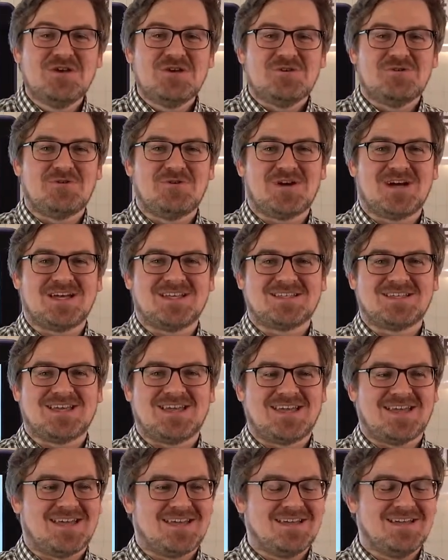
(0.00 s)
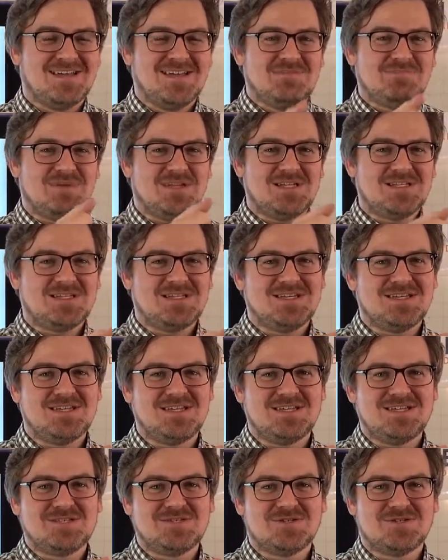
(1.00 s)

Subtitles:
who has a PTE